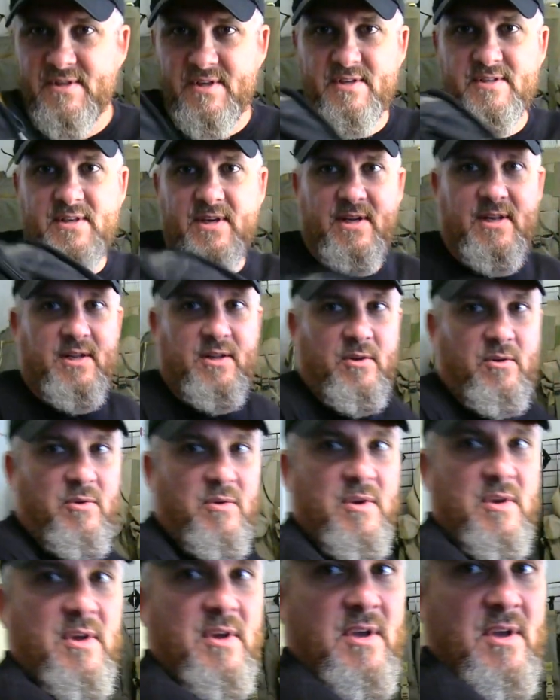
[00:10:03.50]
See, it's got a
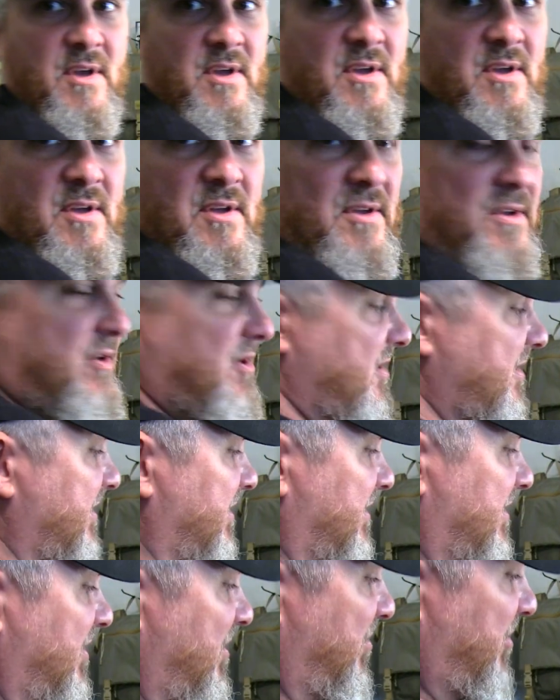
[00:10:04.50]
little hook
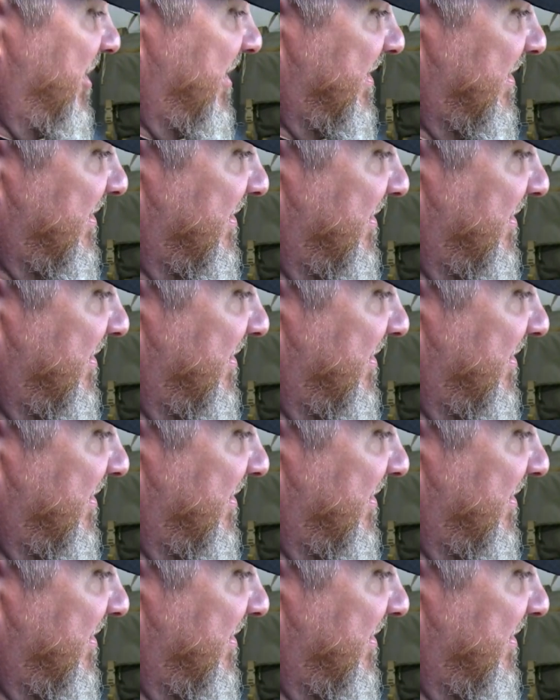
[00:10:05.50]
and loop,